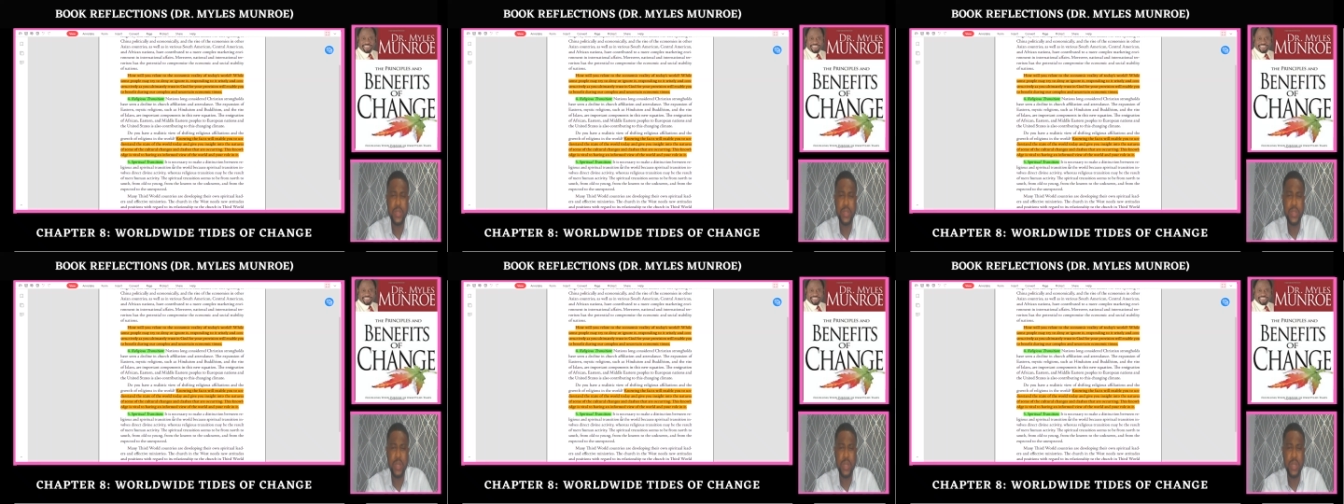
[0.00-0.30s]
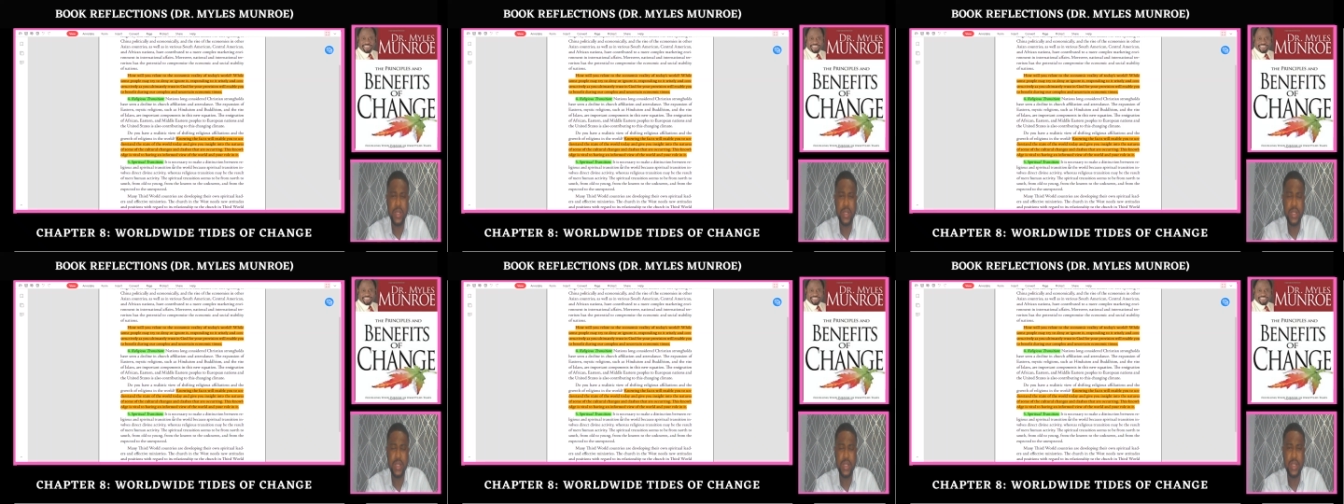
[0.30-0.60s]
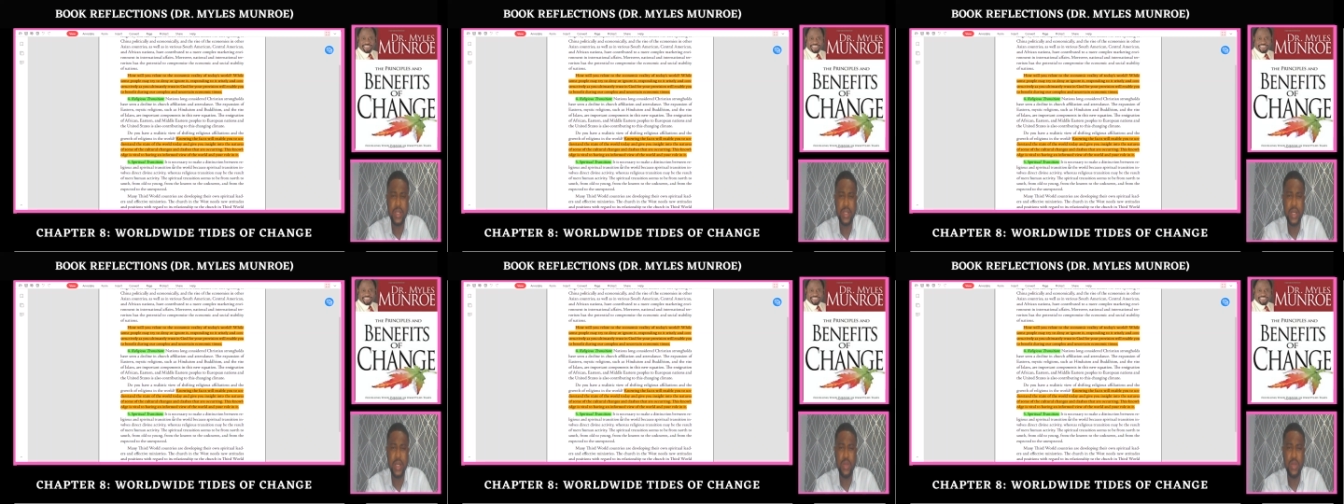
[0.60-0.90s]

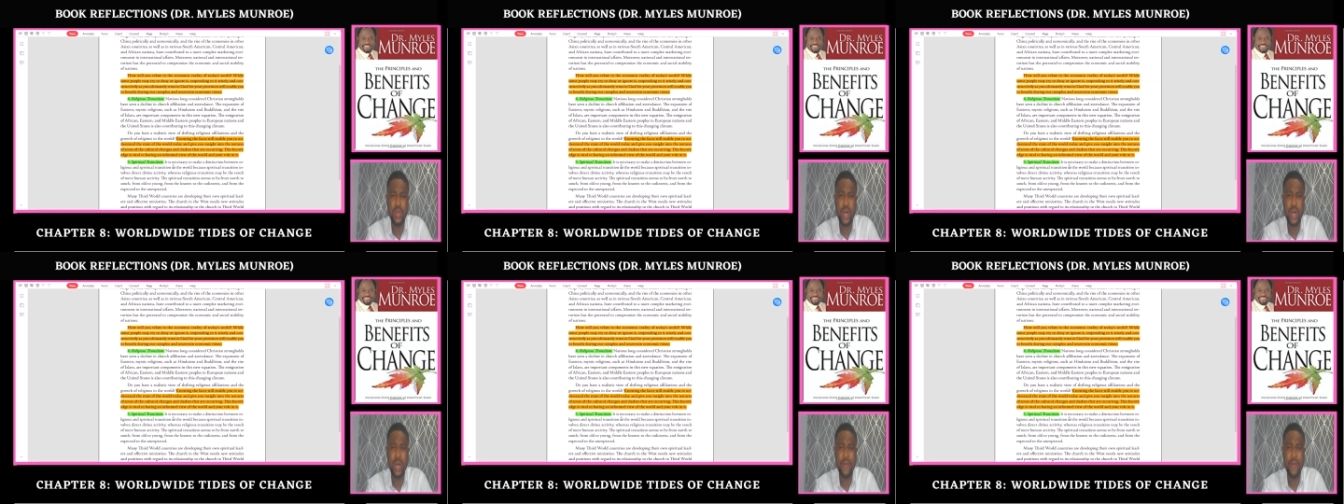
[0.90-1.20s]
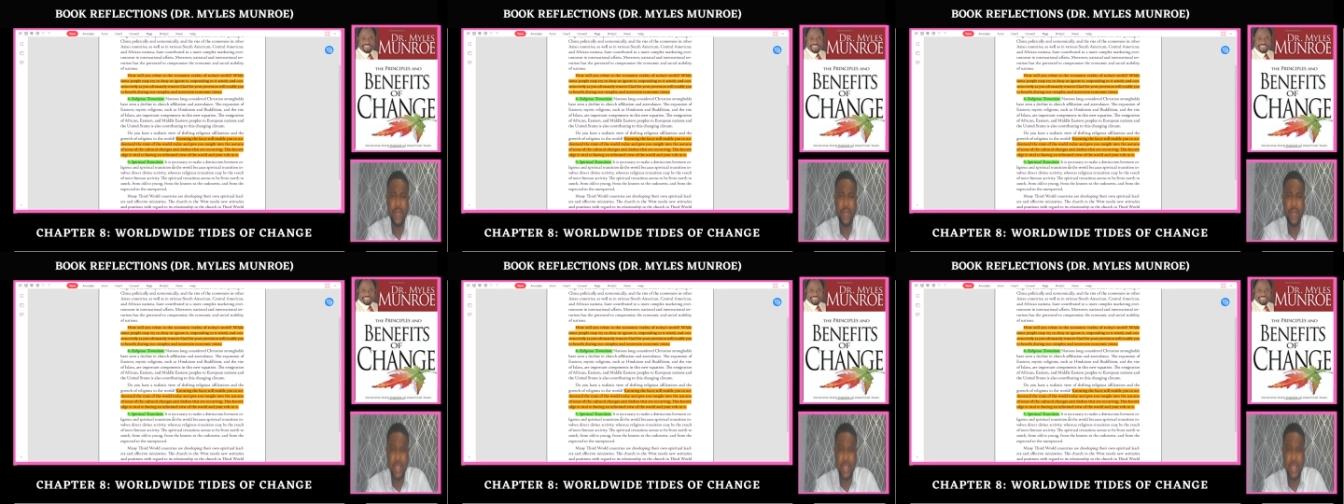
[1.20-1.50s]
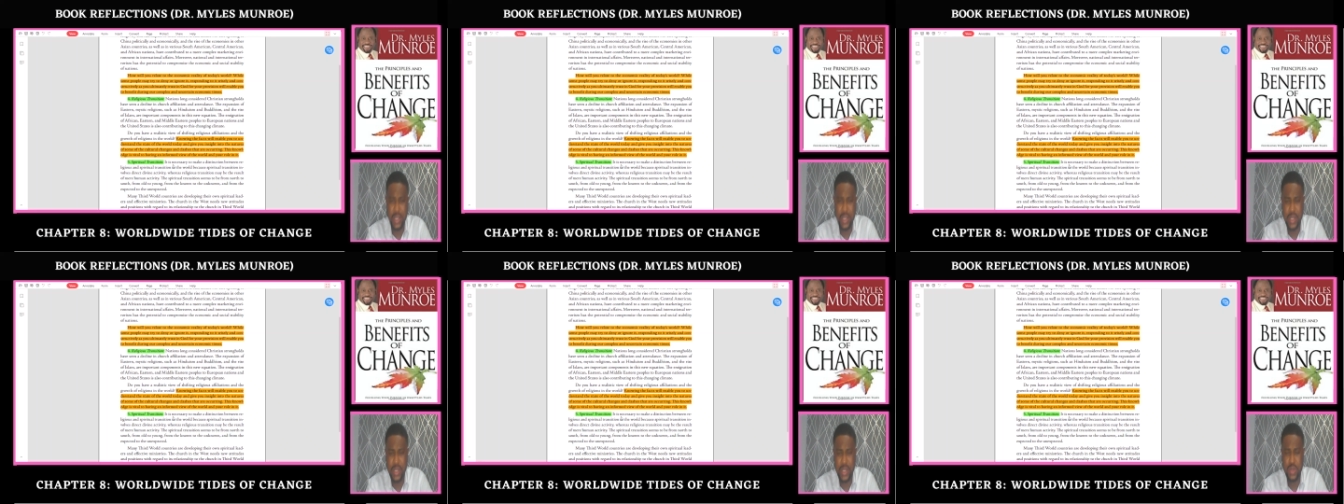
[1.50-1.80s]
person and you are
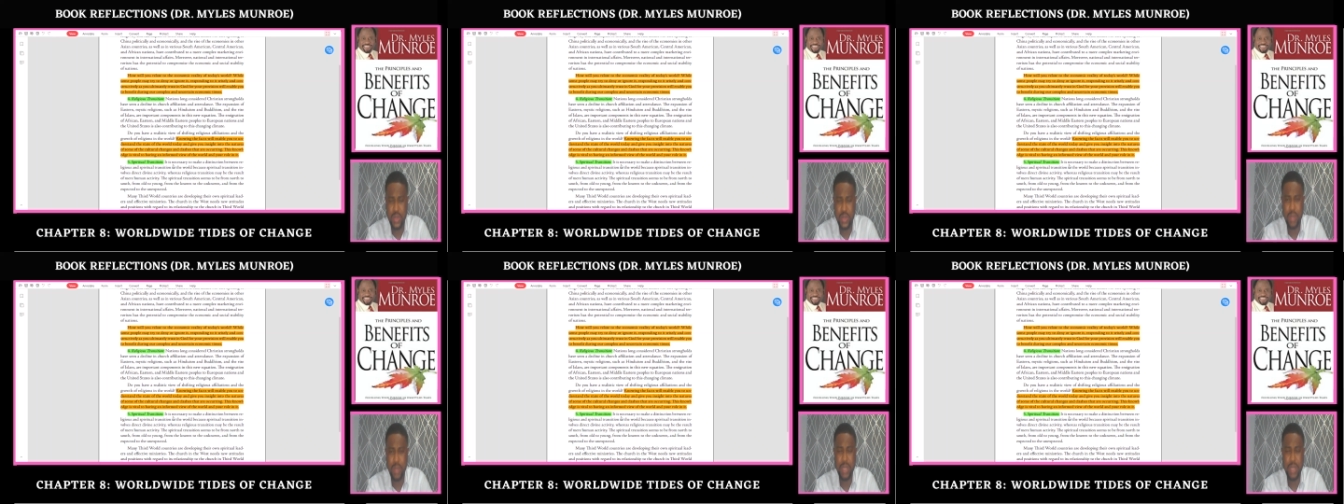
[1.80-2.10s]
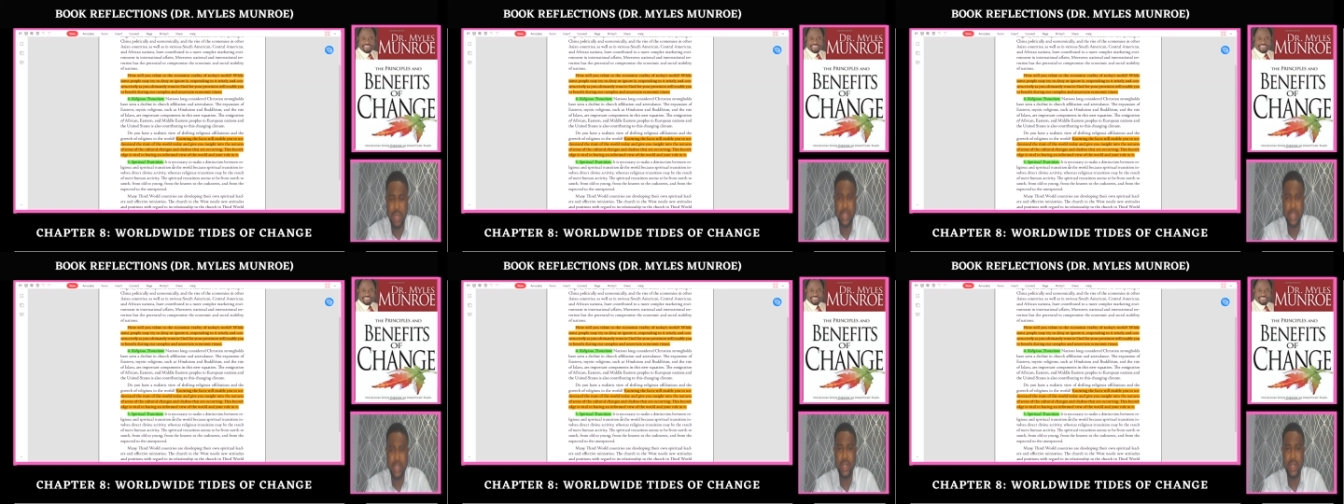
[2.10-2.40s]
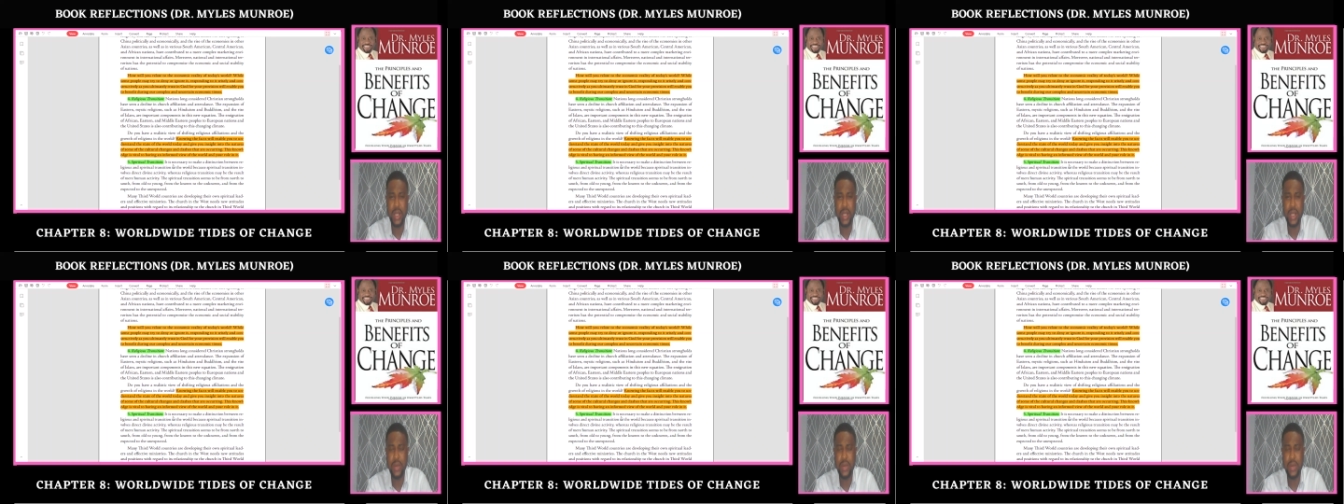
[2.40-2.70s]
affiliated to a
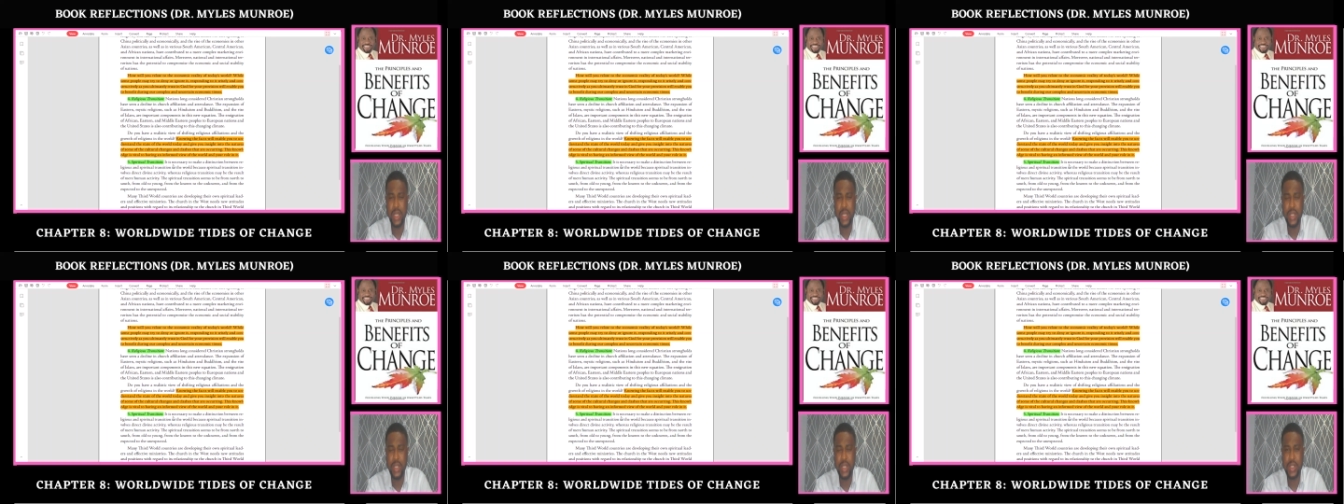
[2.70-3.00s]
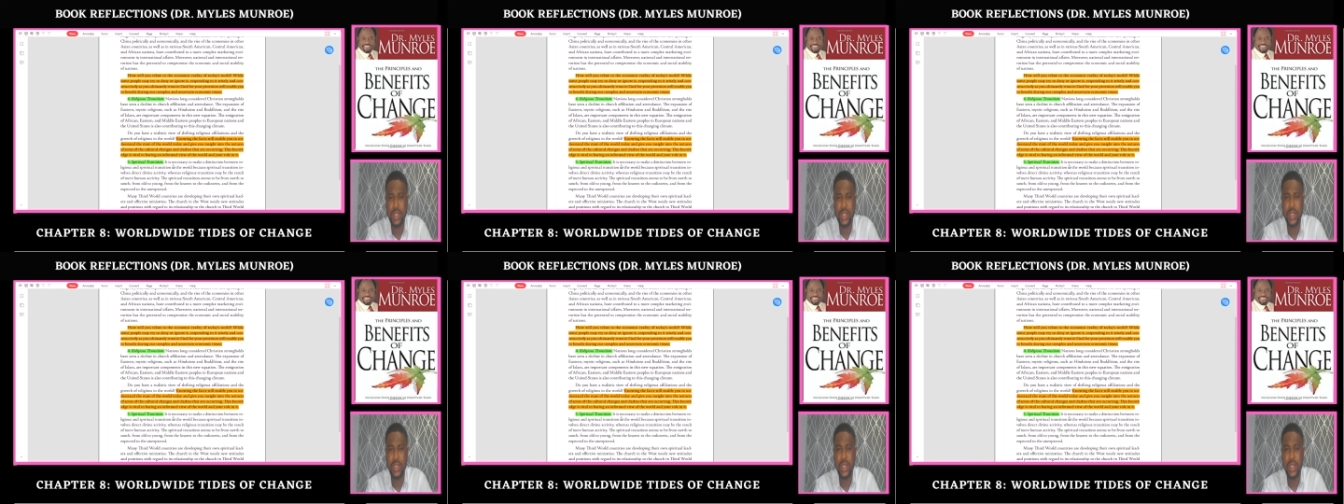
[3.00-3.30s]
particular religion.